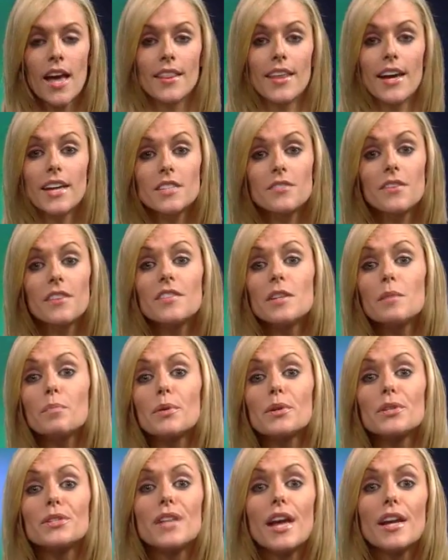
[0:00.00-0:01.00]
that's
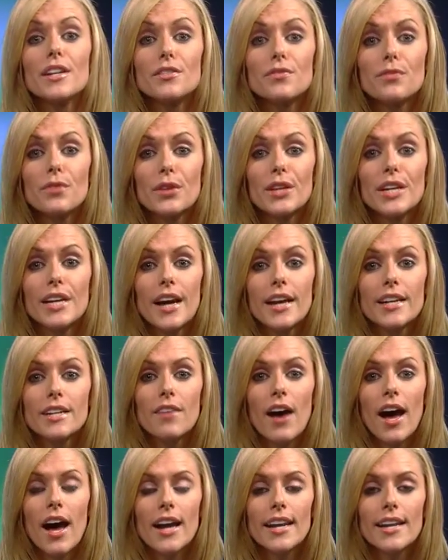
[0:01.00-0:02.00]
15% for the kind of
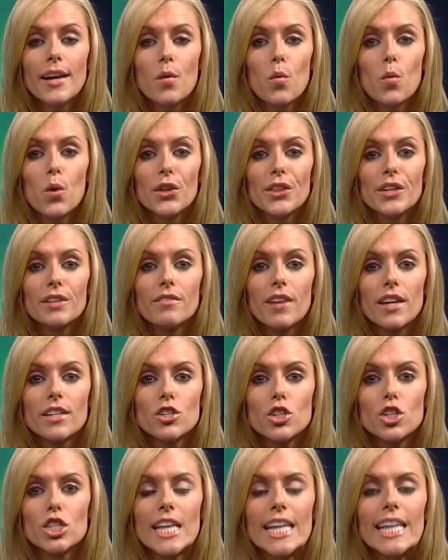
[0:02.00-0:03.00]
high net worth
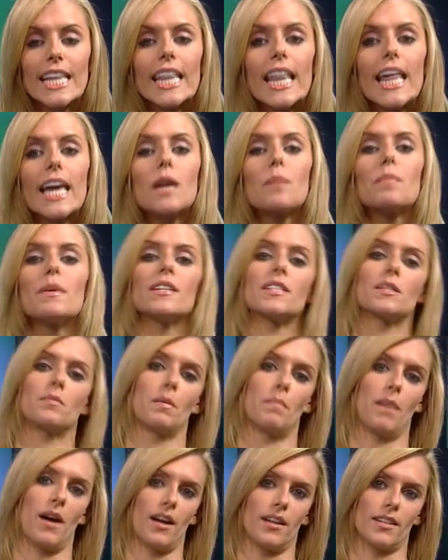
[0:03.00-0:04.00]
investors that like
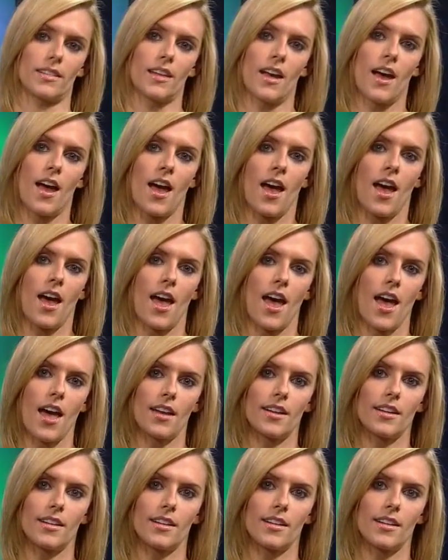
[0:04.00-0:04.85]
municipal bonds. Ed,